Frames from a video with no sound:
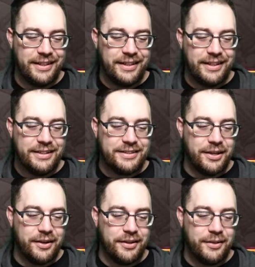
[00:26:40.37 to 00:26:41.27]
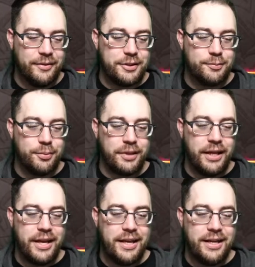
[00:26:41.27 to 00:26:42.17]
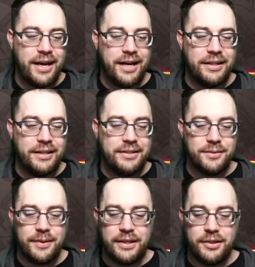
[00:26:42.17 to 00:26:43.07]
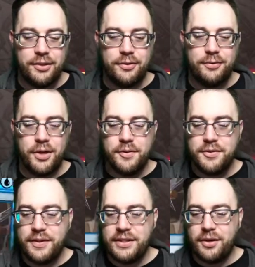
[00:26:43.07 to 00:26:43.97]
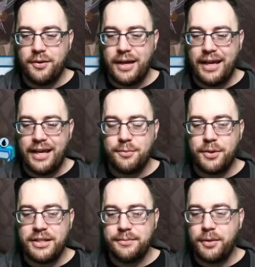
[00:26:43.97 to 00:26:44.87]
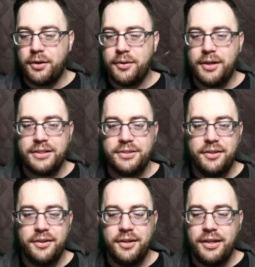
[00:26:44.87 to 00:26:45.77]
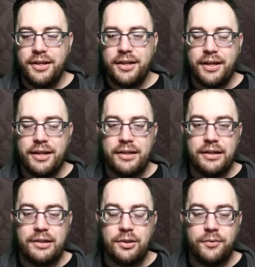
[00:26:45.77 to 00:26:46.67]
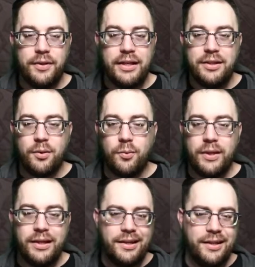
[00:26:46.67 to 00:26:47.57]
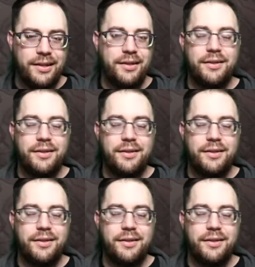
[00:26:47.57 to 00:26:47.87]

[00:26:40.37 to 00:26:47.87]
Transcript: So I think we'll just play an island so we can do Dovin's Veto and Brazen Borrower next turn, and hopefully get the win.